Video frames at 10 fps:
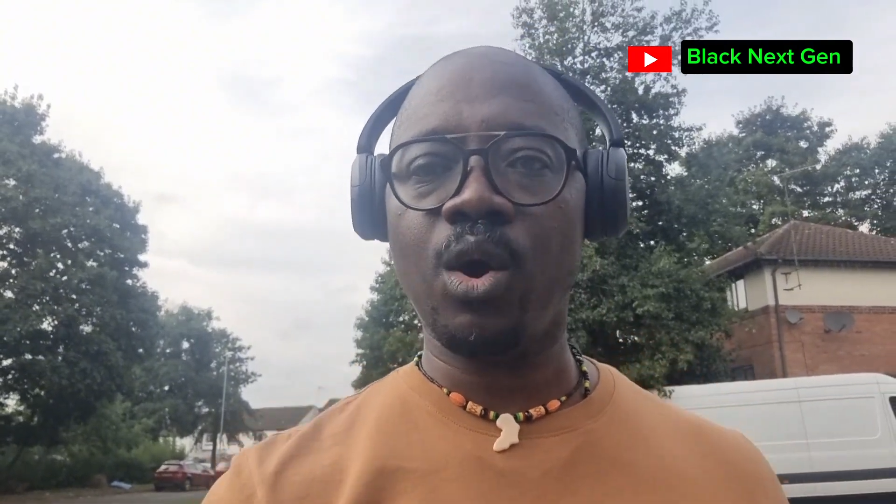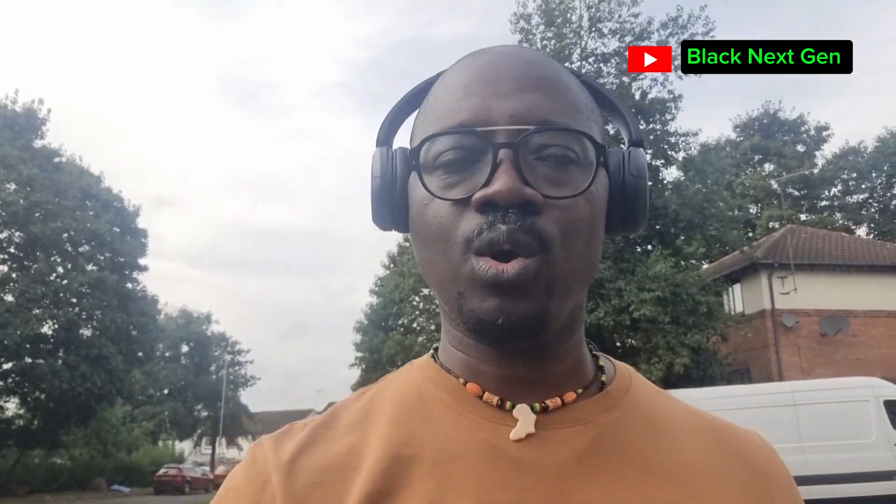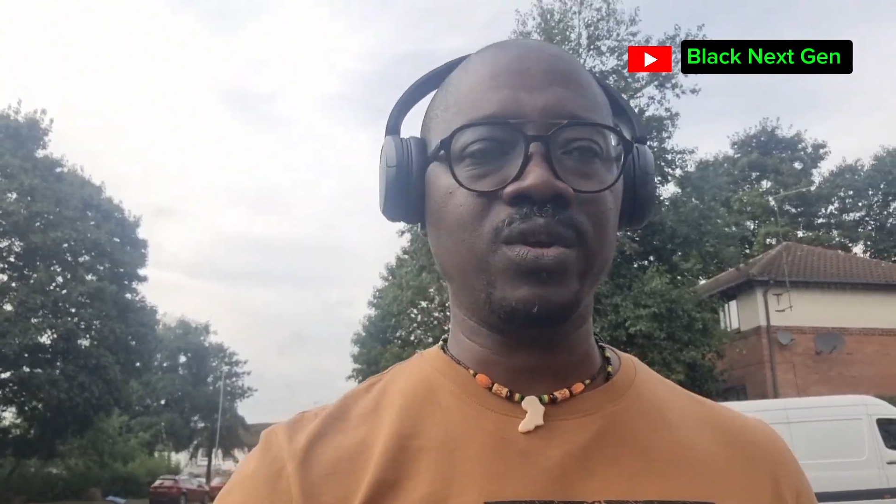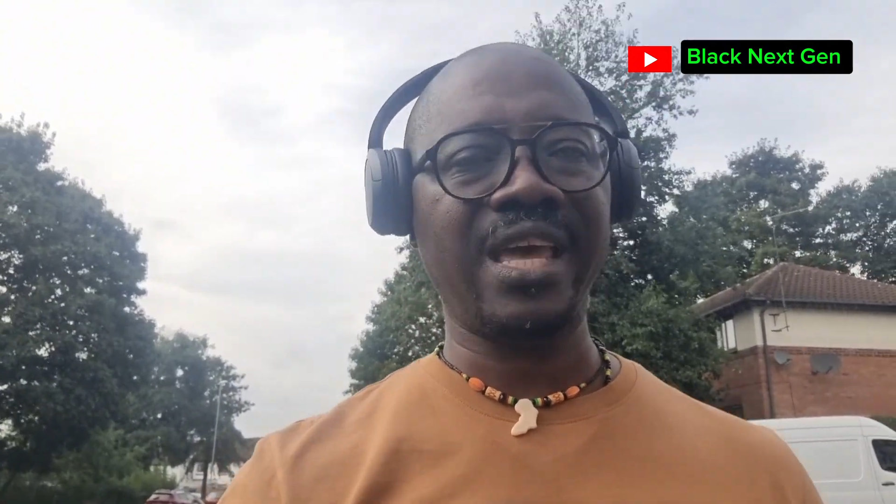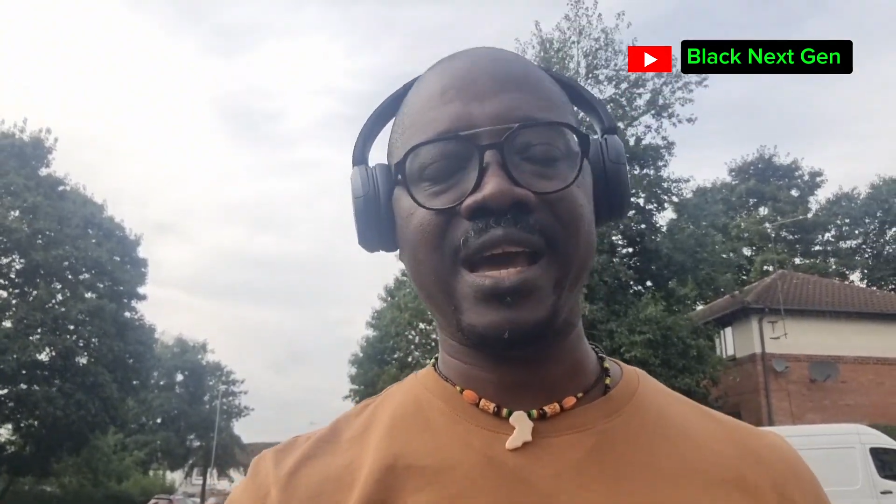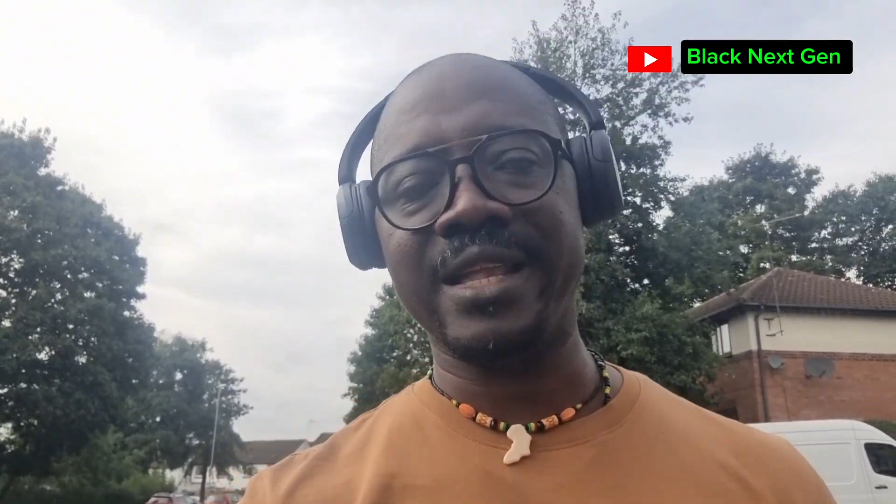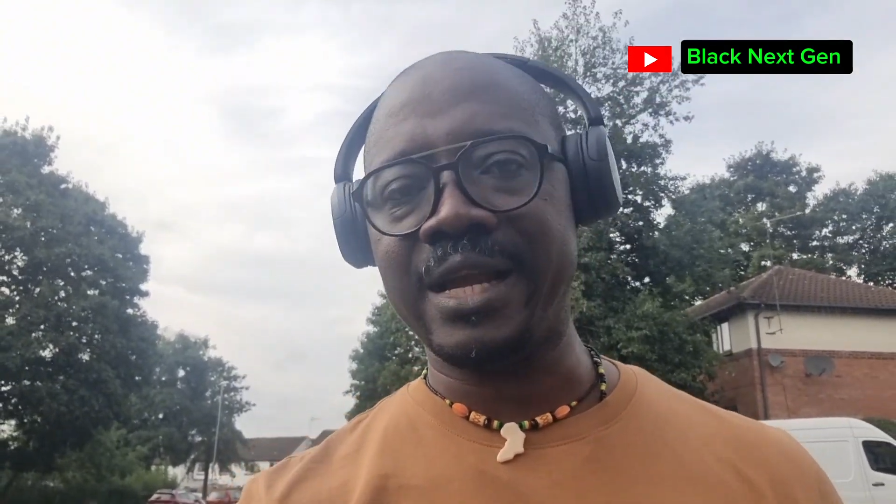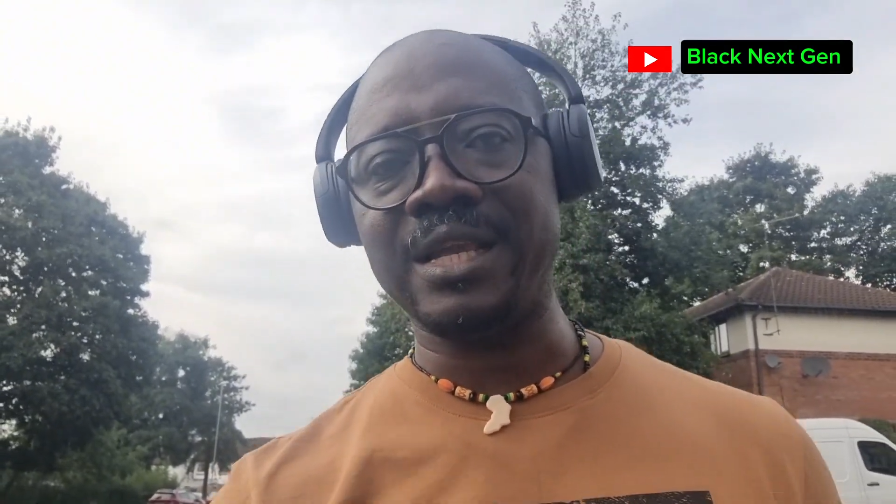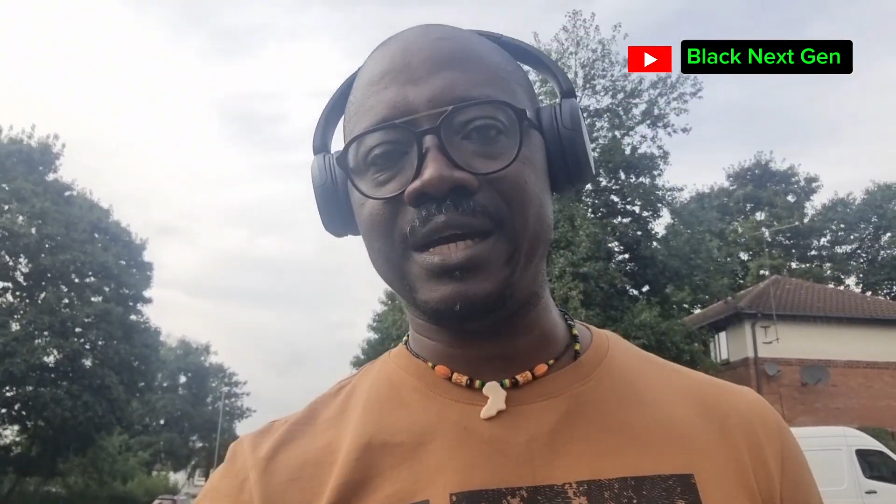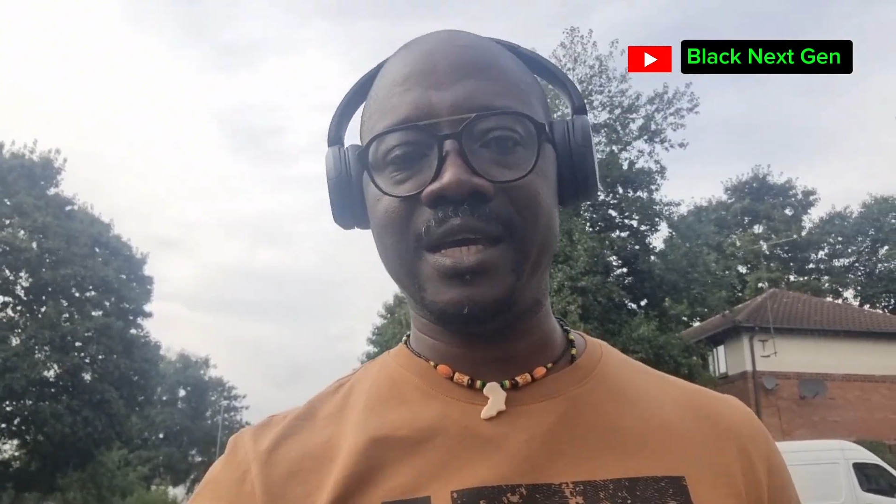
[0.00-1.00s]
oh yeah,
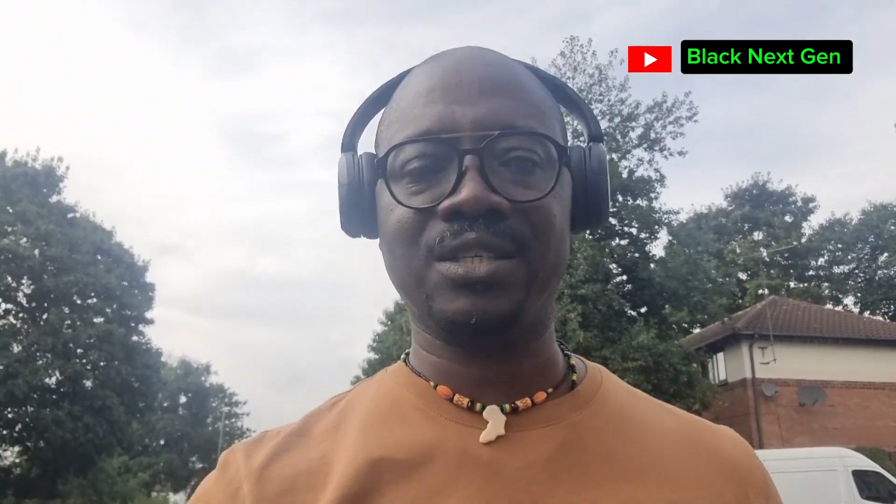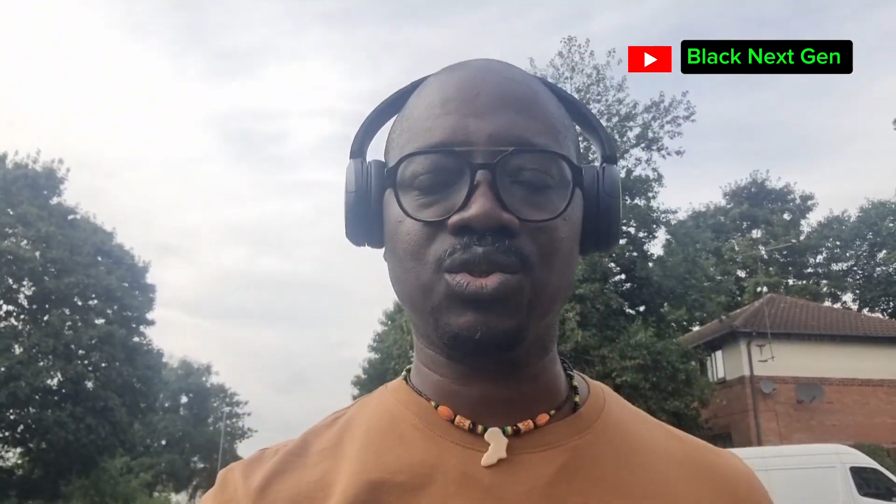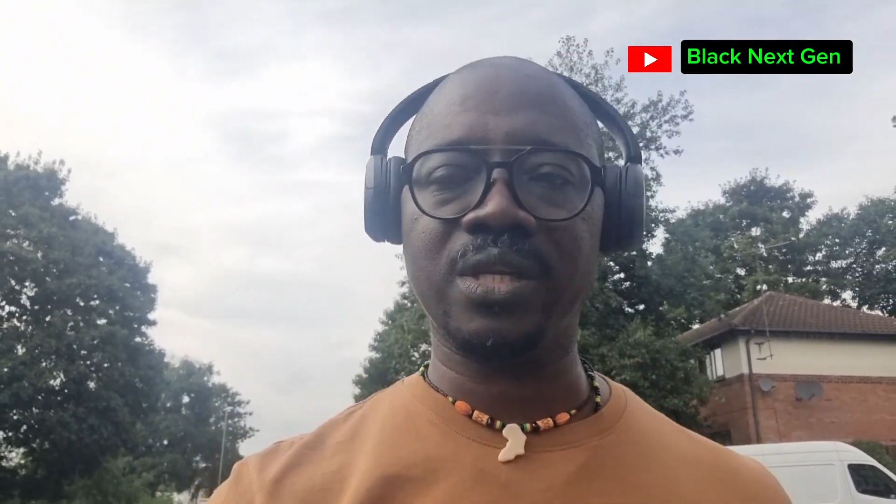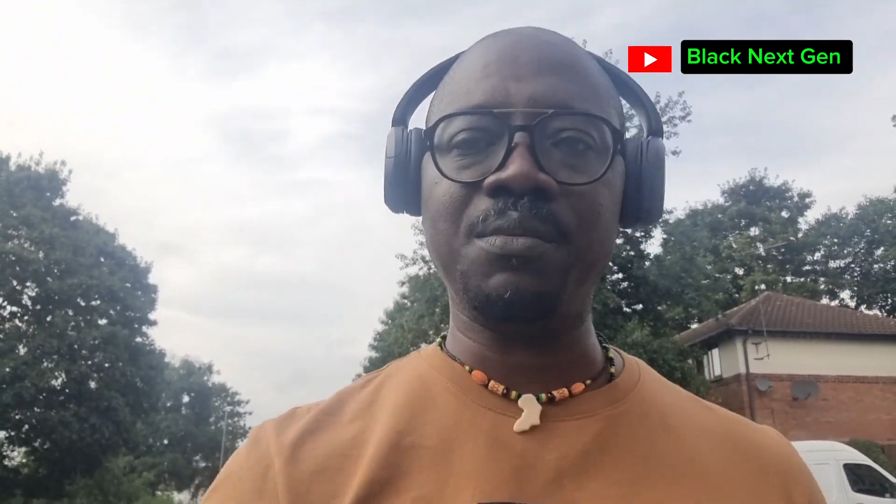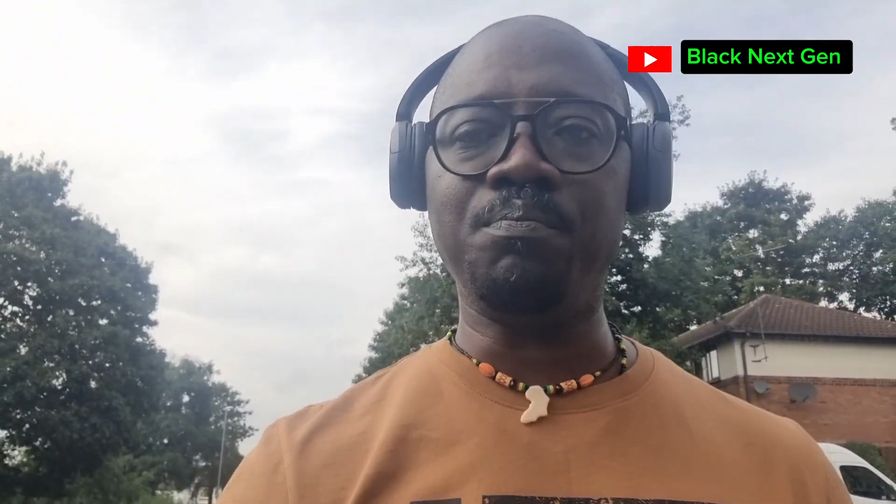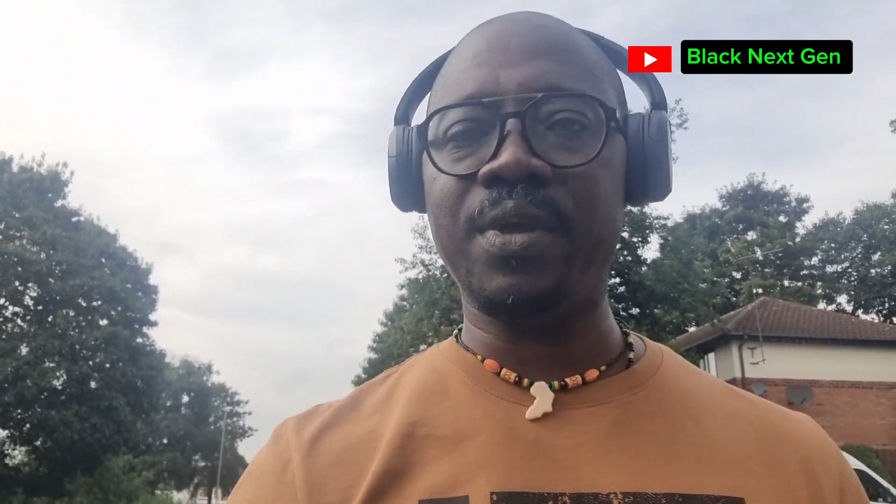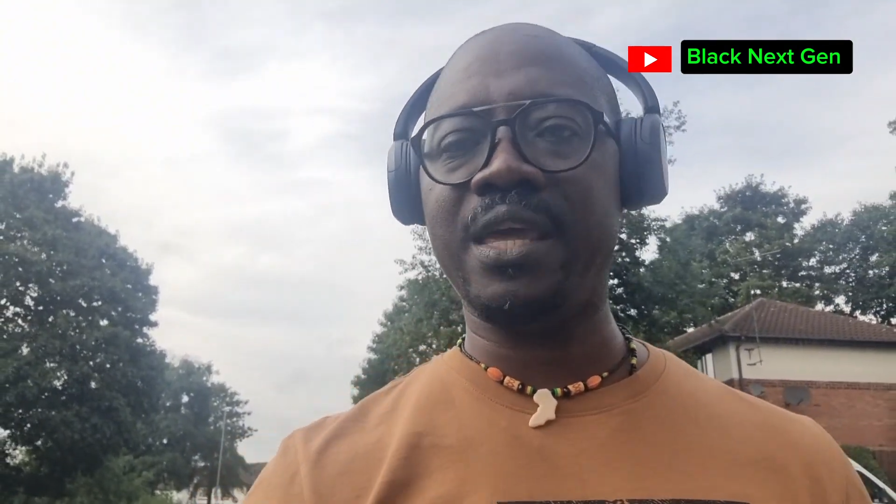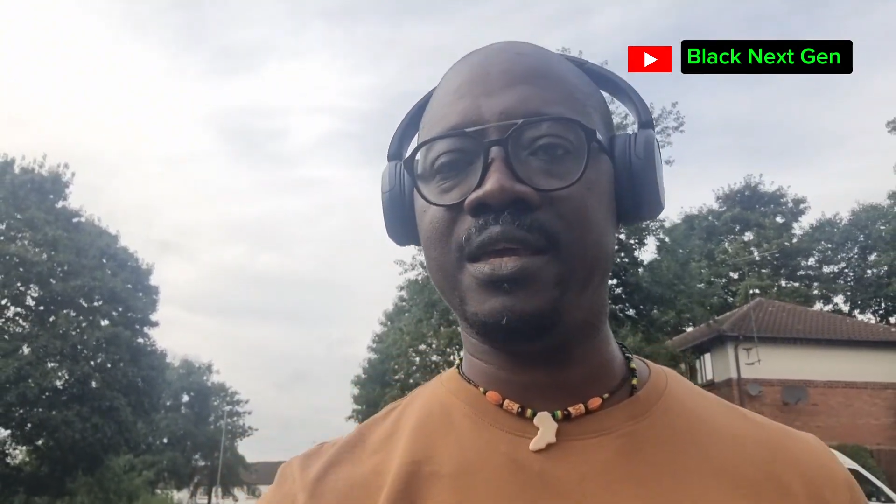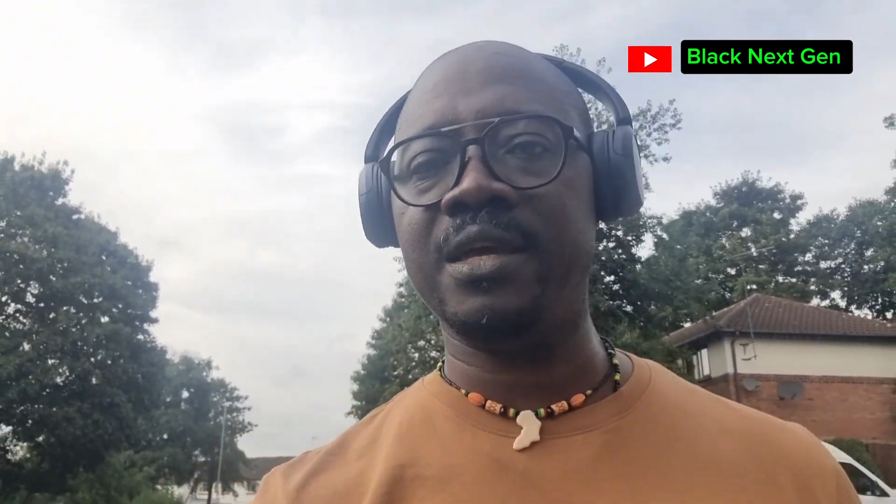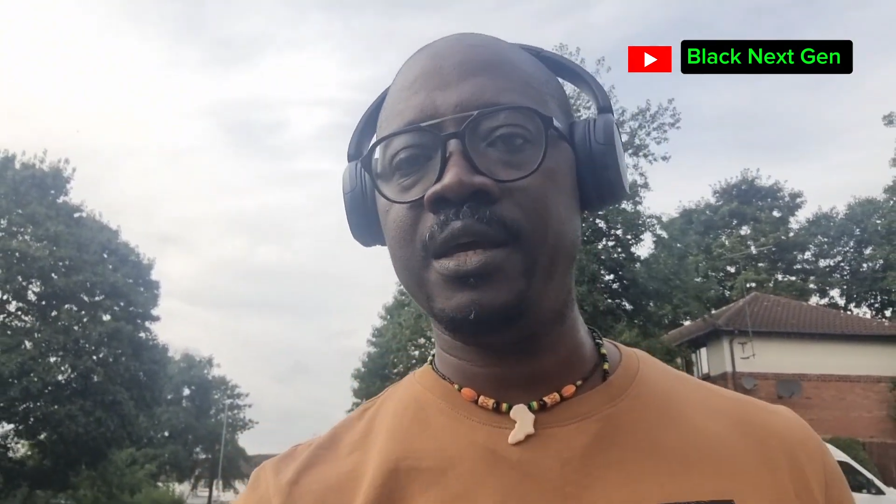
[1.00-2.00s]
Nana, it shouldn't
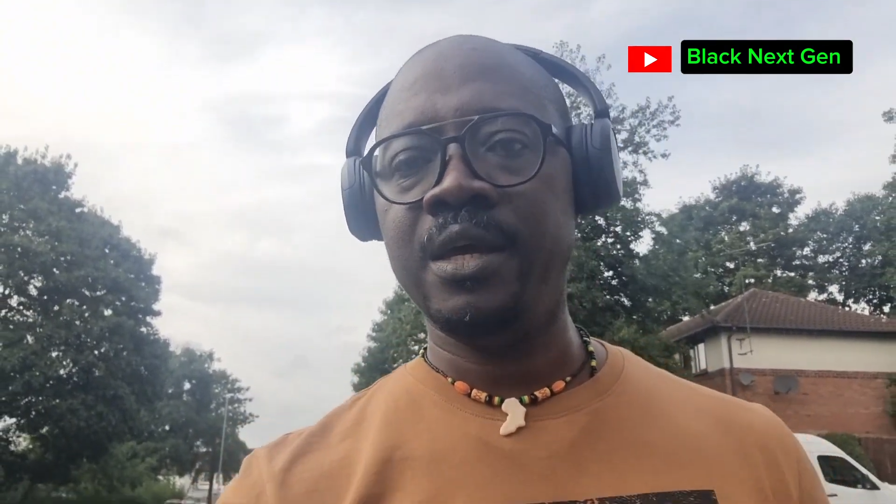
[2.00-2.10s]
be,